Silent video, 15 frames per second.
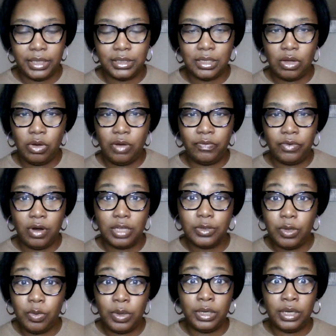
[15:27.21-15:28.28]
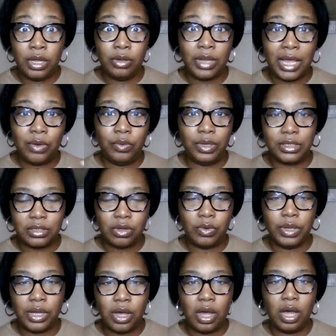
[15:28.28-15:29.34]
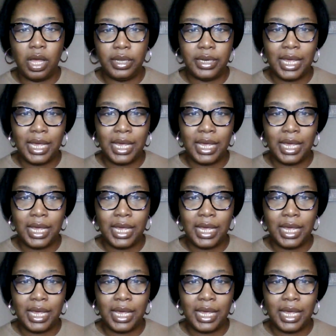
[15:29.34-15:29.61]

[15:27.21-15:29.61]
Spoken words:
So, of course, we want to know, like, what's going on.